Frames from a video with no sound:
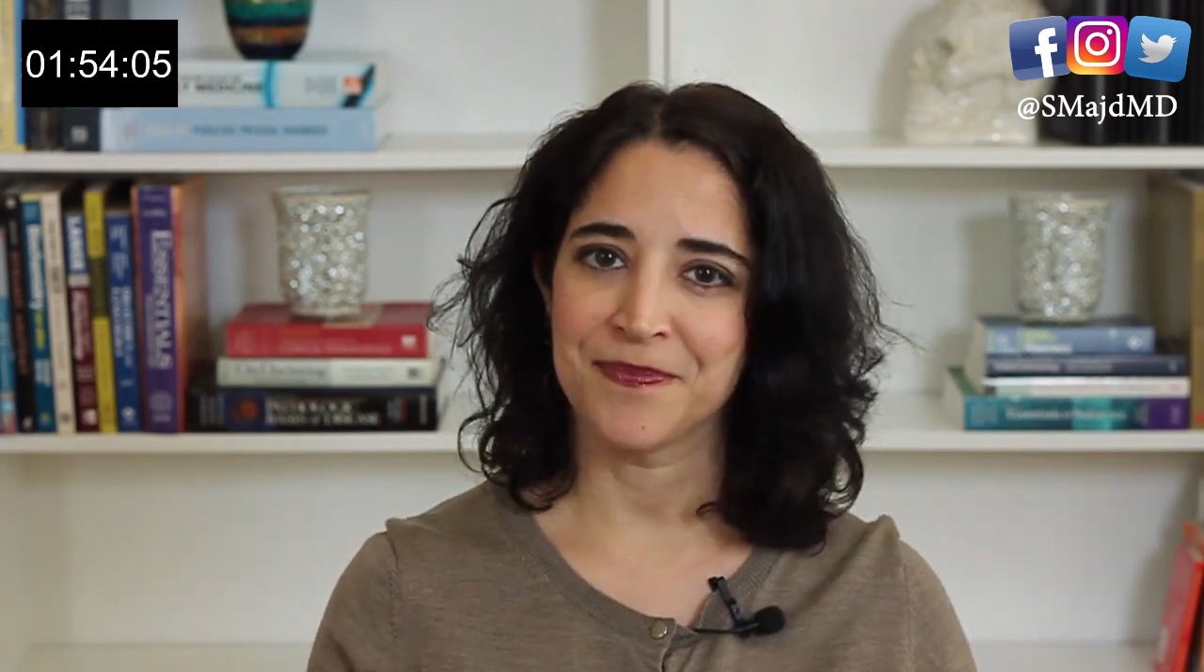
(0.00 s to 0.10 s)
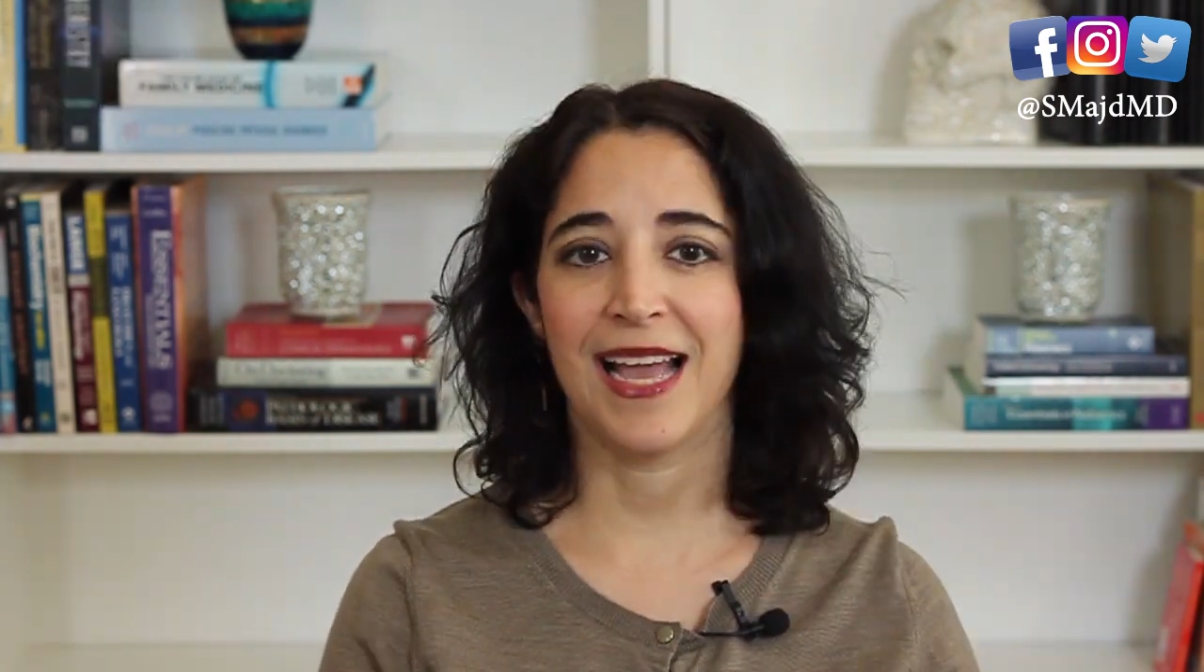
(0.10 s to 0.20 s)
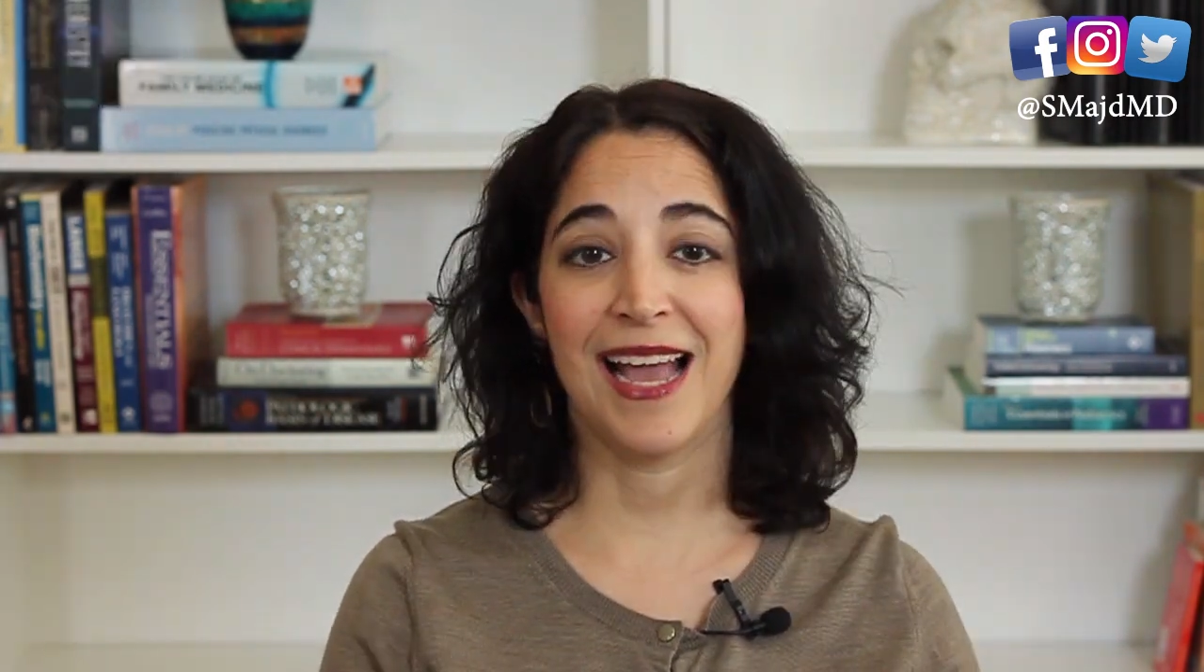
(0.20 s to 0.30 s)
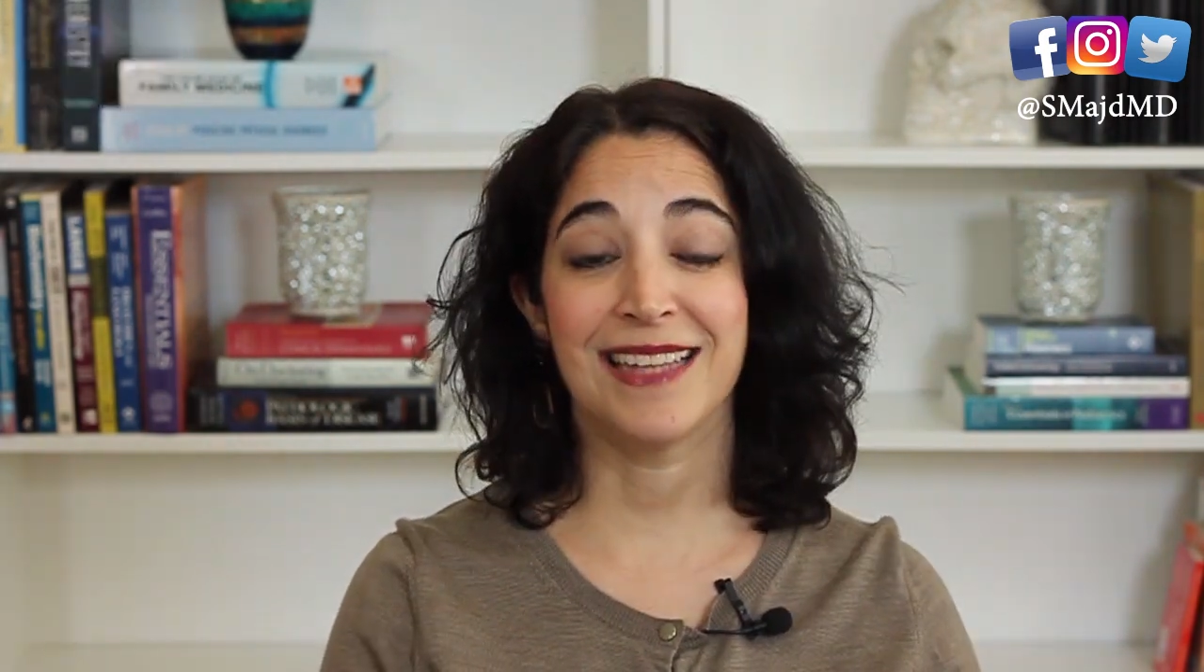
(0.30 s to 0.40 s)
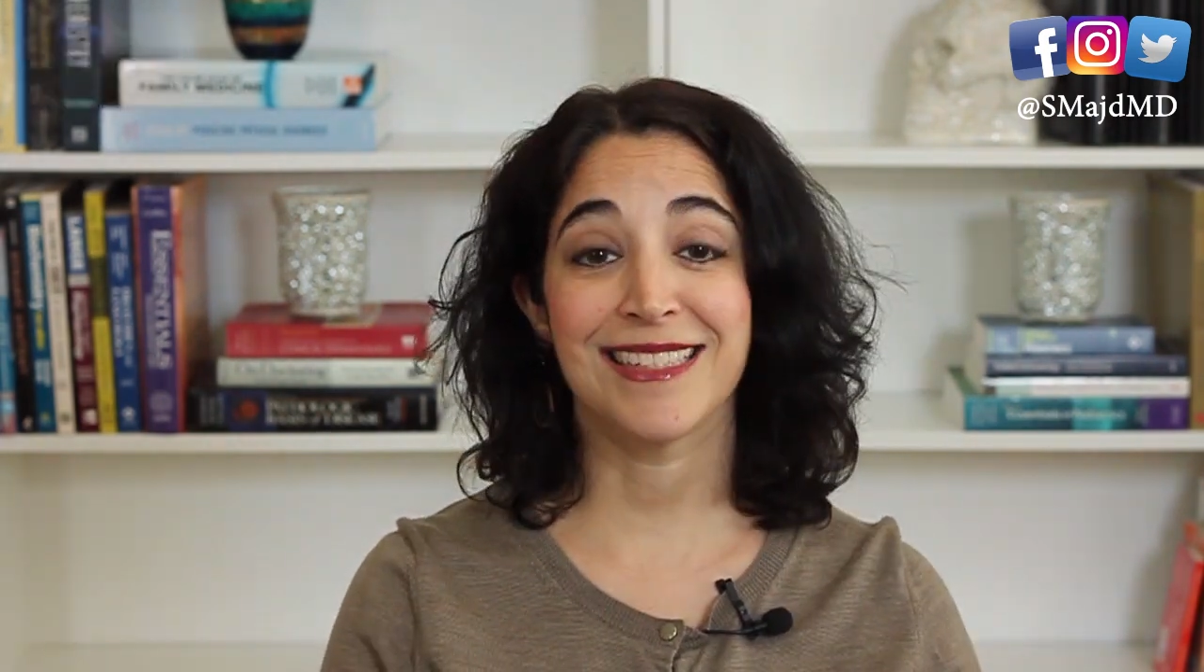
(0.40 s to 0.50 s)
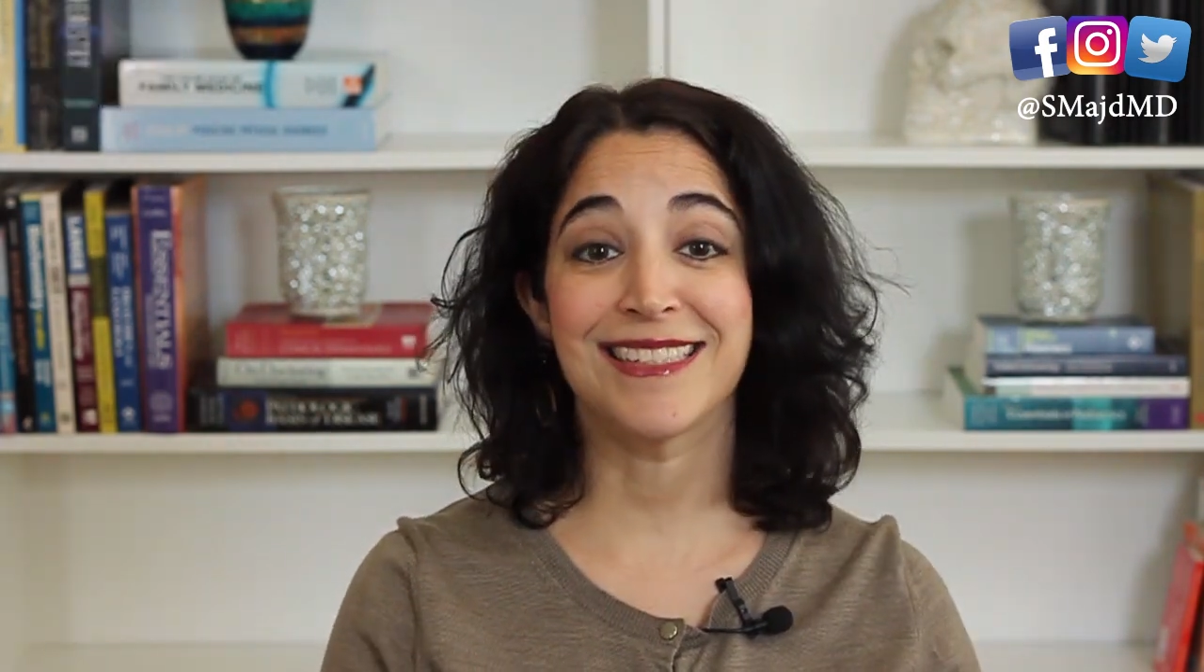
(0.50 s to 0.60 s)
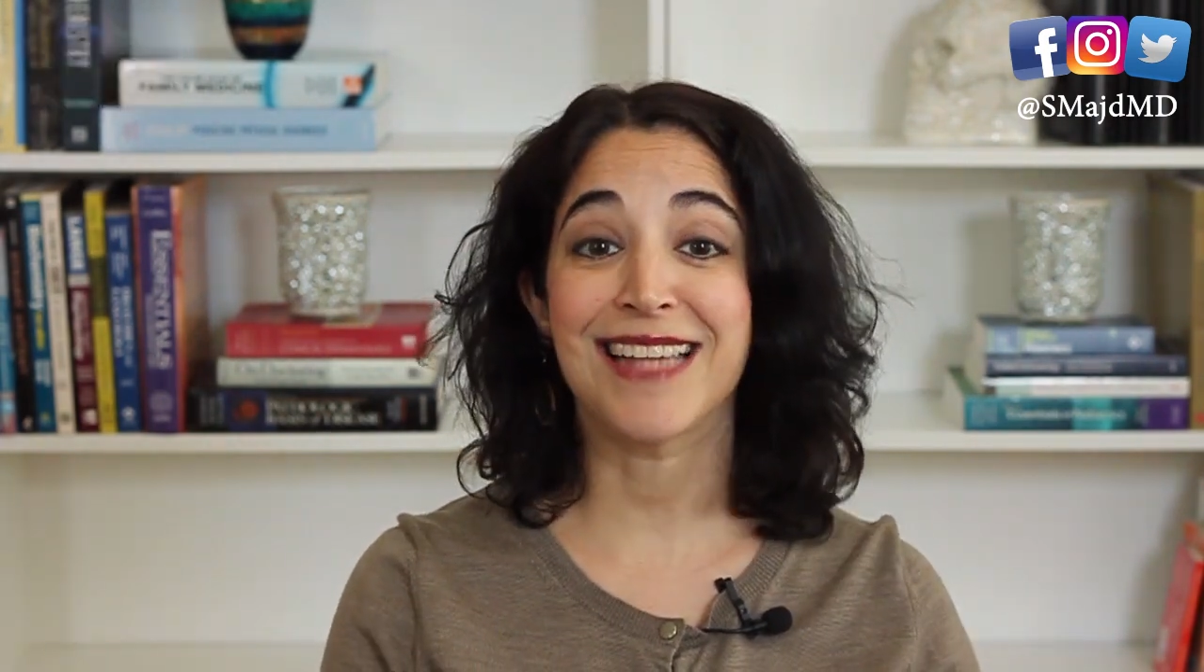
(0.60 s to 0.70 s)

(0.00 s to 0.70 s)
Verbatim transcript: As a